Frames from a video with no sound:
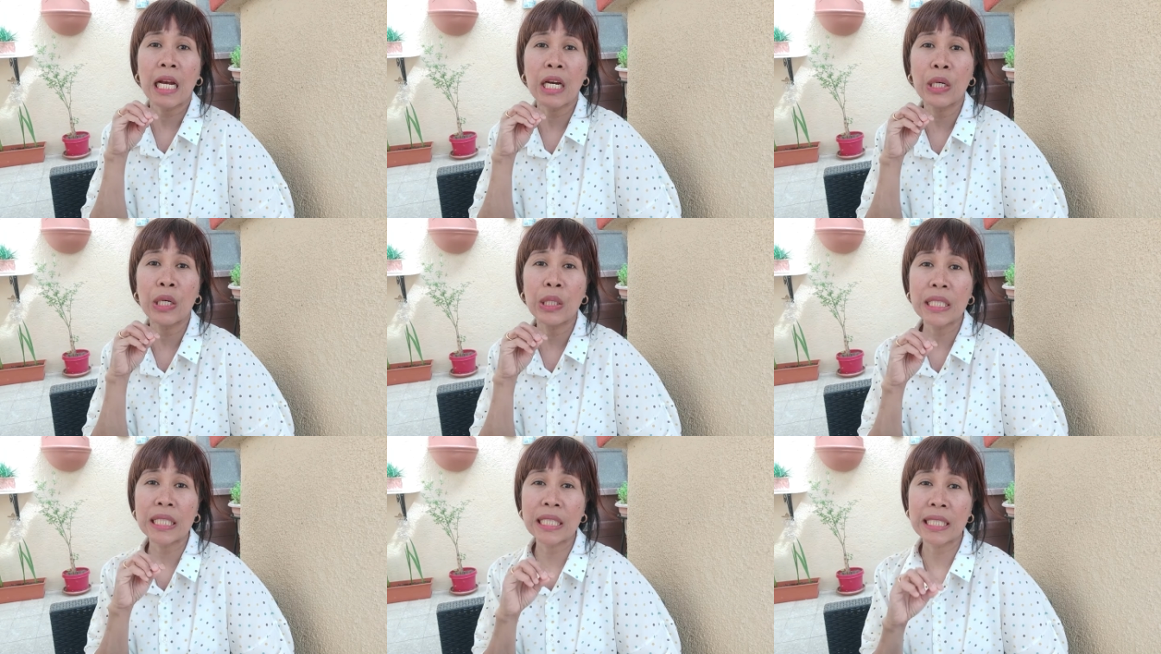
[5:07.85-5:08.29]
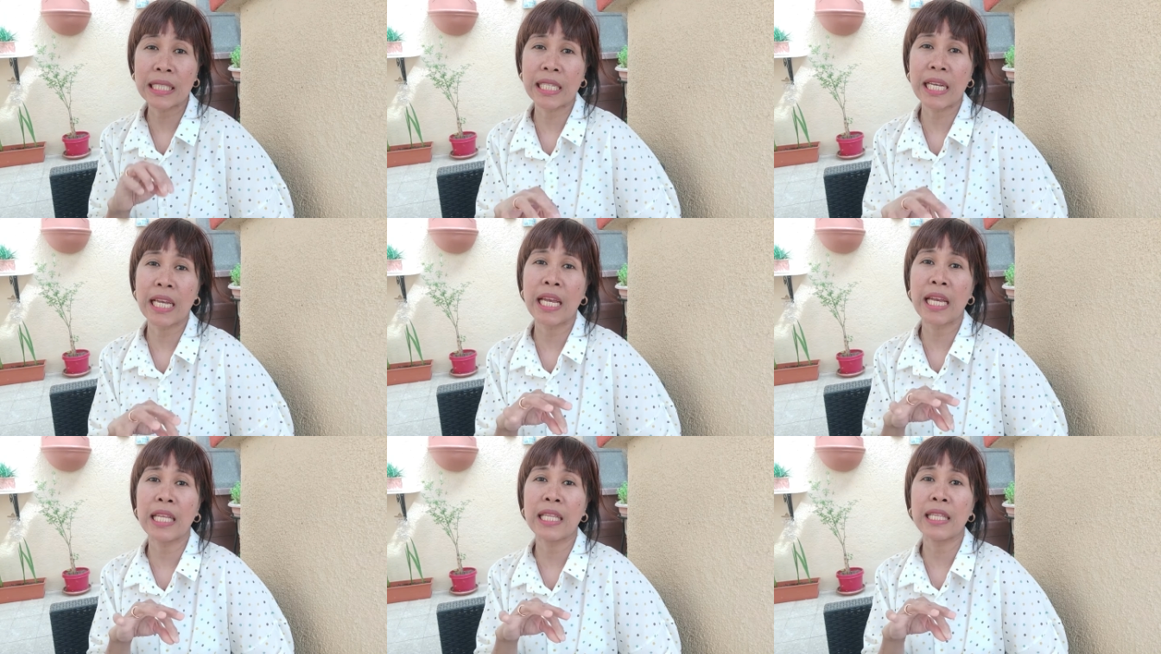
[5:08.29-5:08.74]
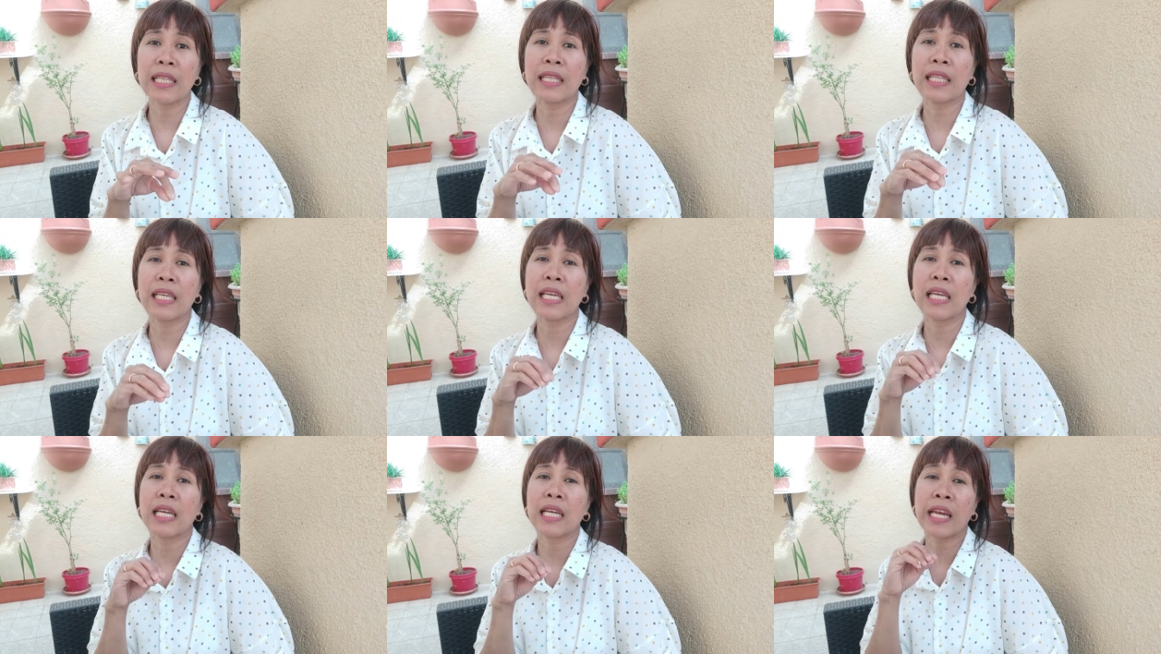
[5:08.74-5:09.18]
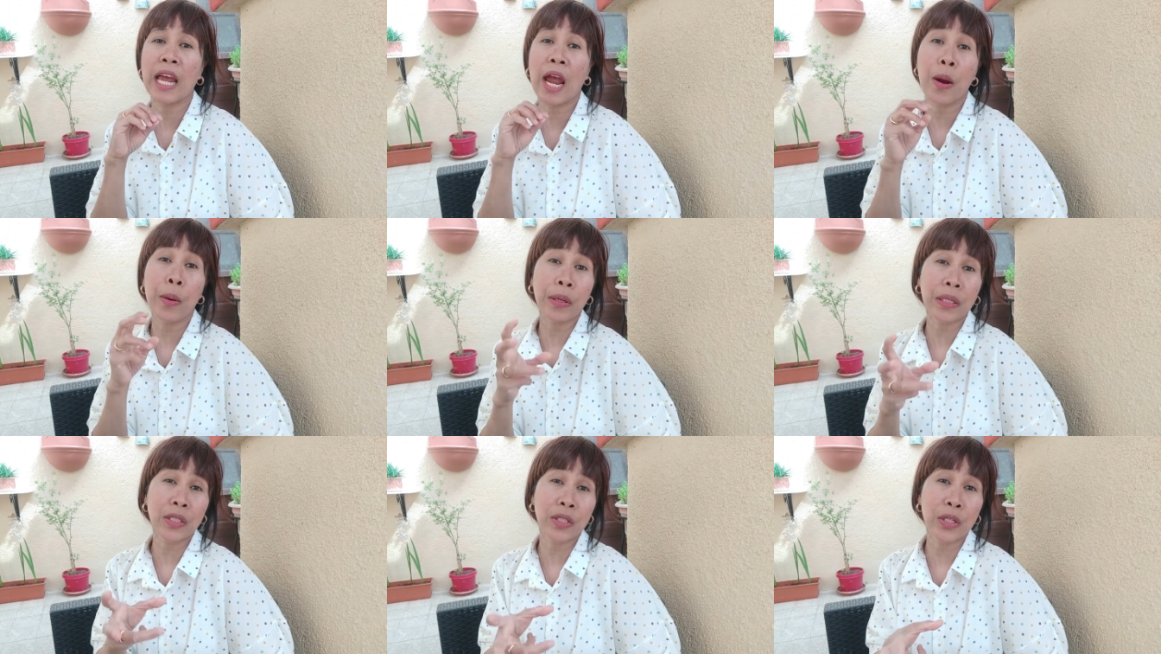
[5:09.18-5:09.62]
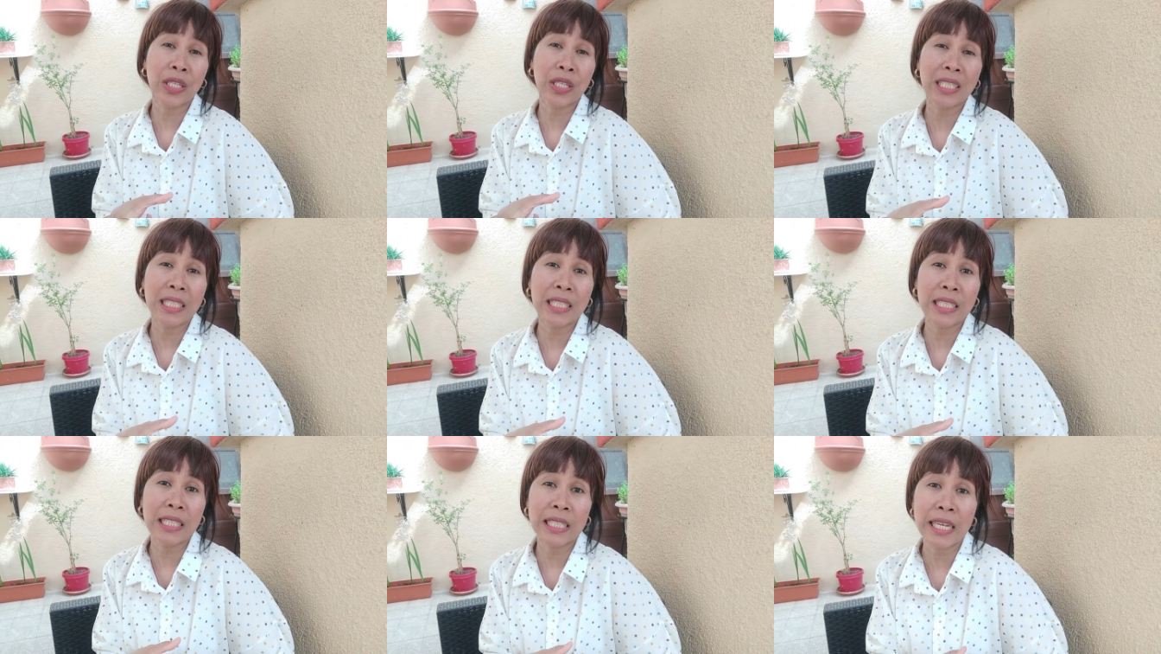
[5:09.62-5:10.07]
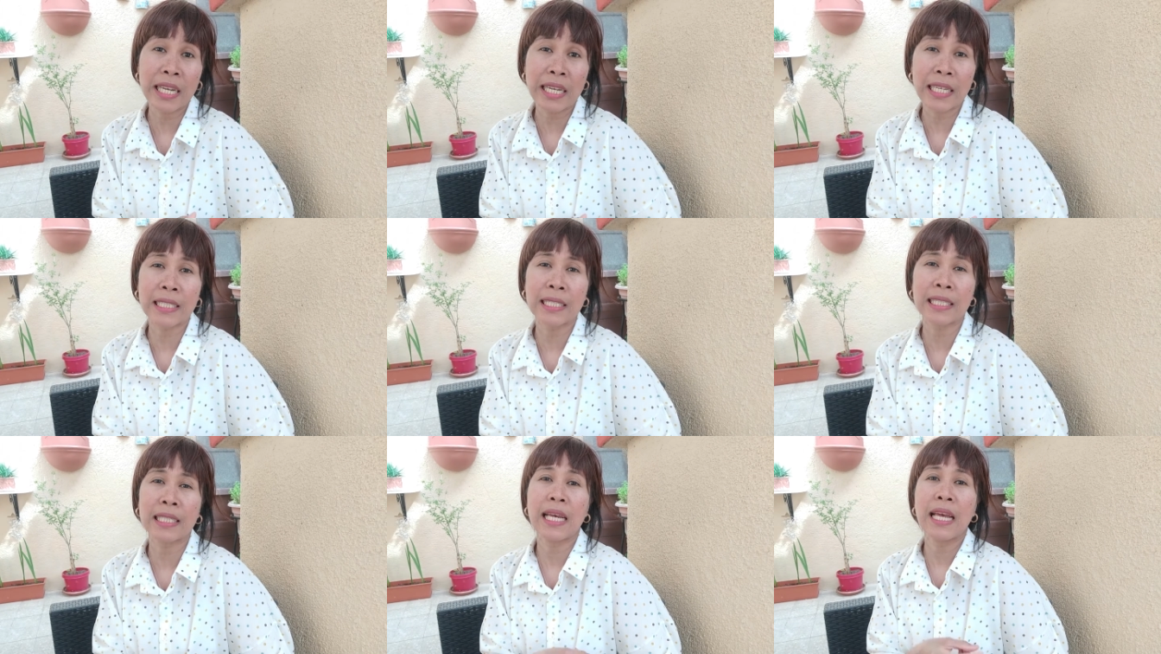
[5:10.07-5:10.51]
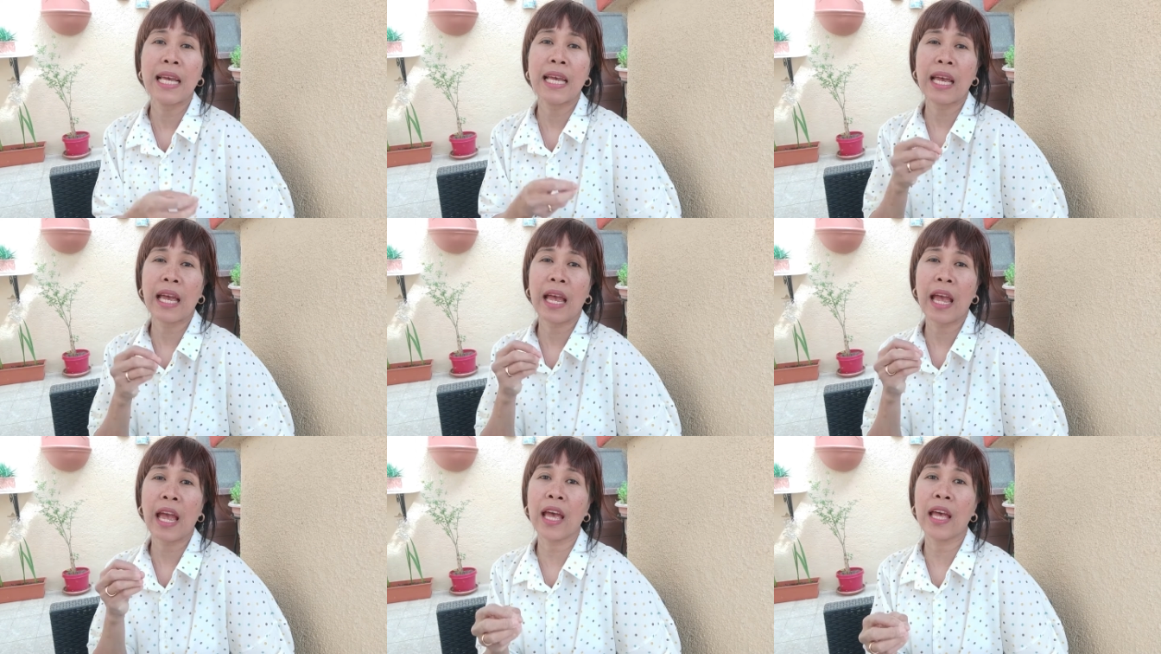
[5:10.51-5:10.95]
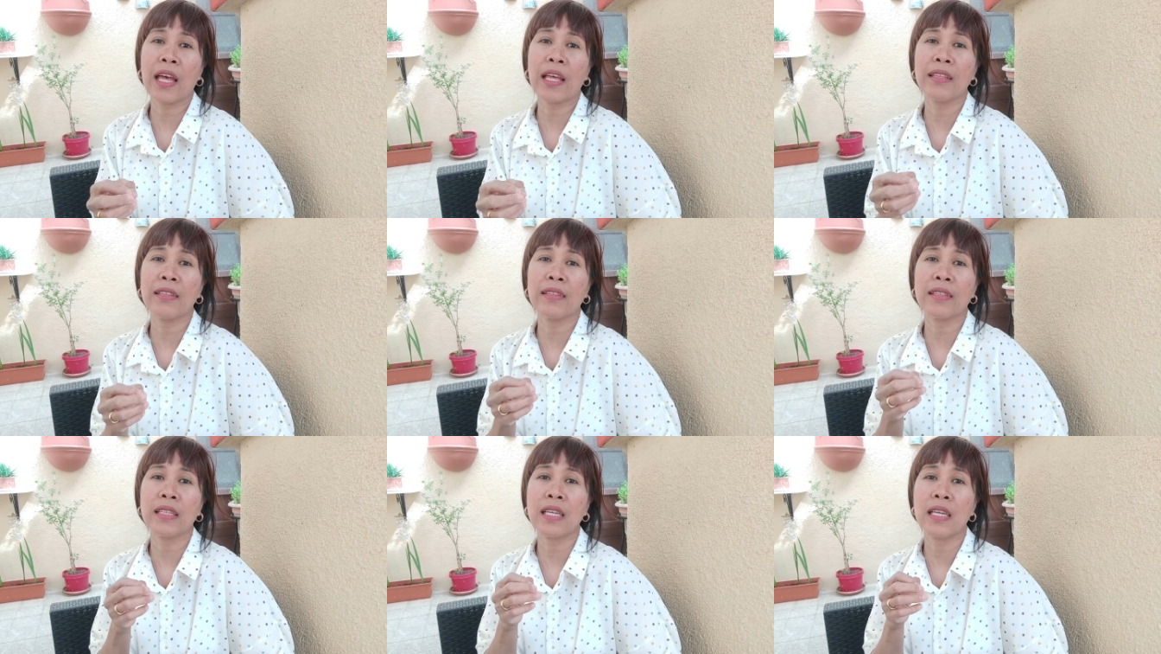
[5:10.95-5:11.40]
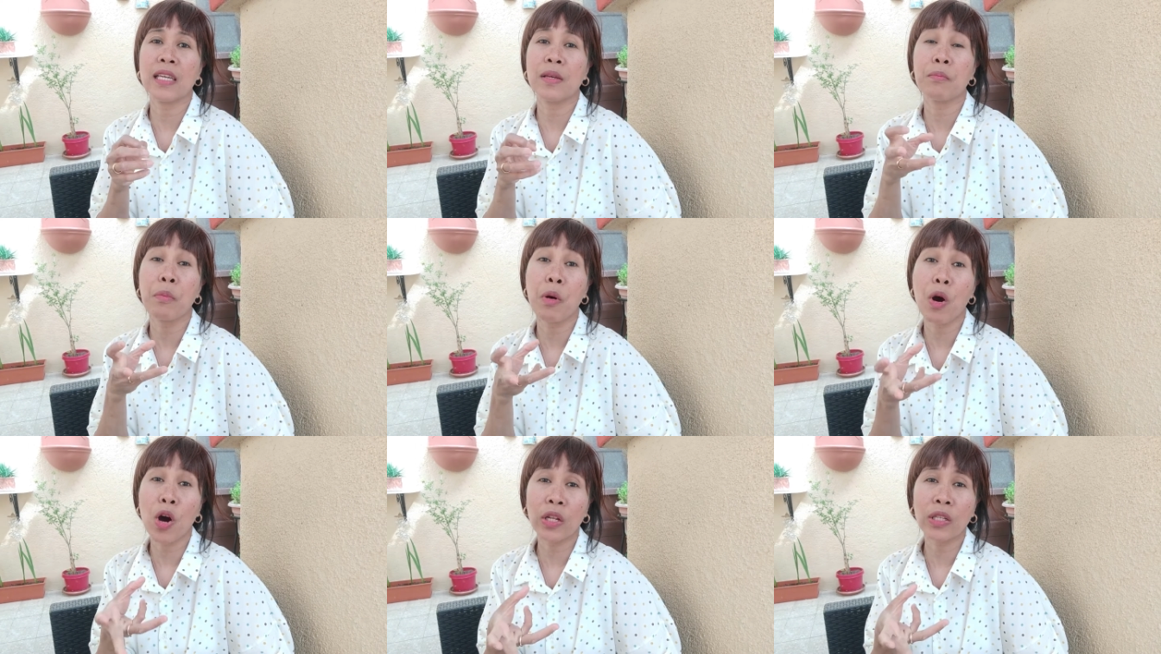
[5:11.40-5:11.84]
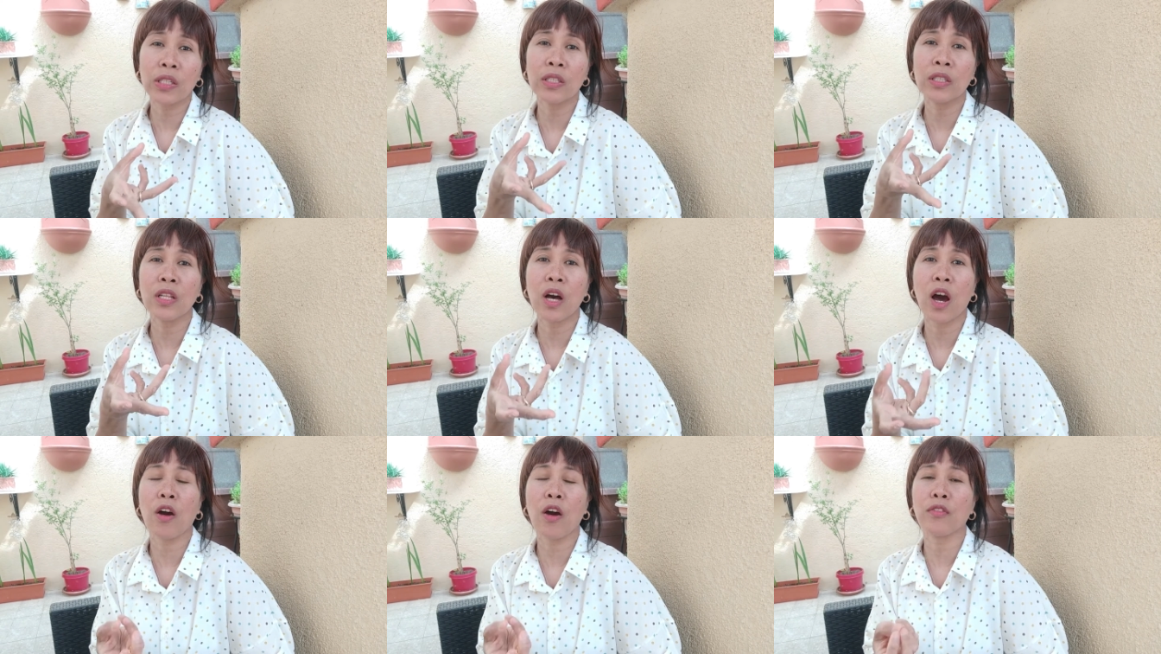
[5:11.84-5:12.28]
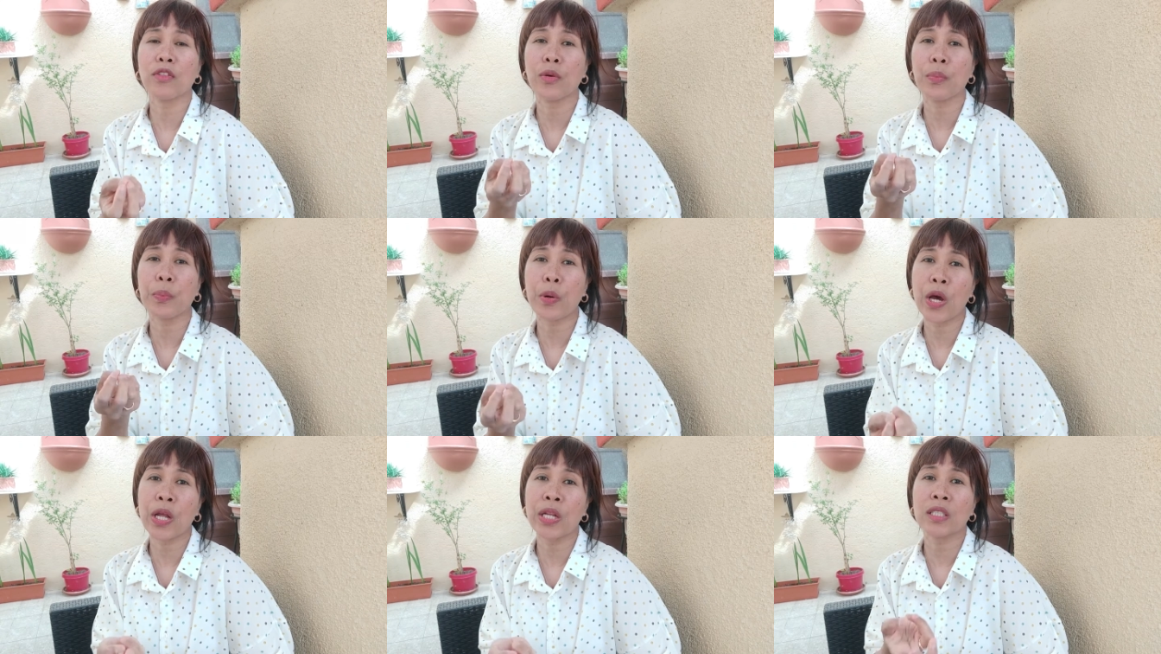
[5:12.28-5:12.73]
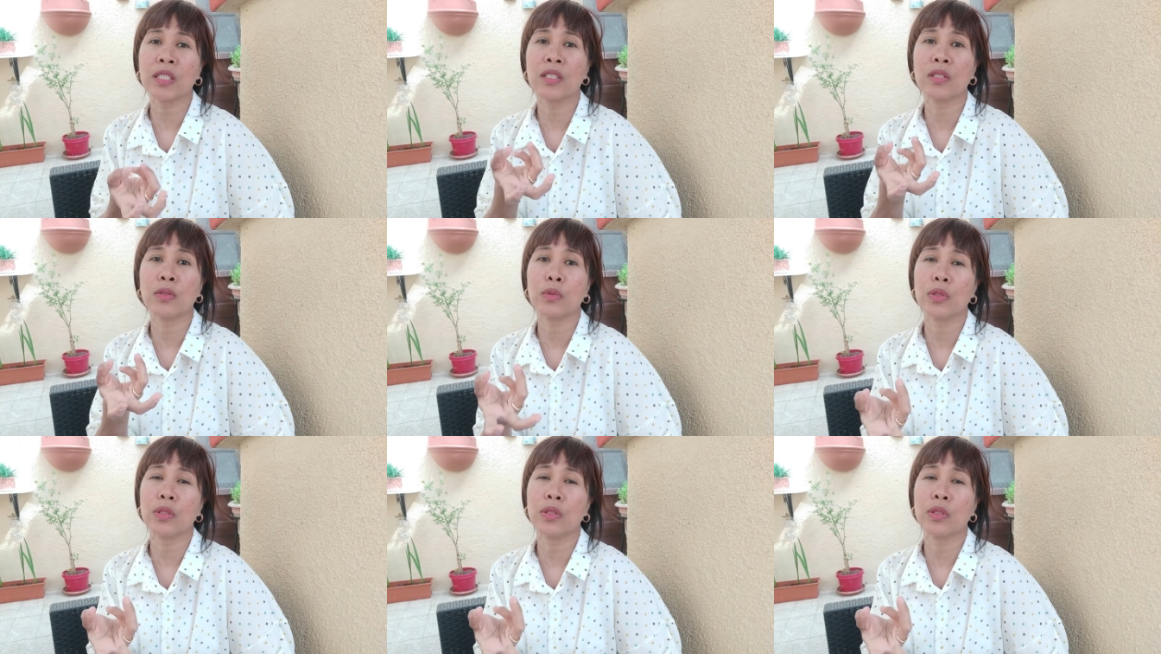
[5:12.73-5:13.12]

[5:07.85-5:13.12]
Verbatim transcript: contain the characteristics and the model of the products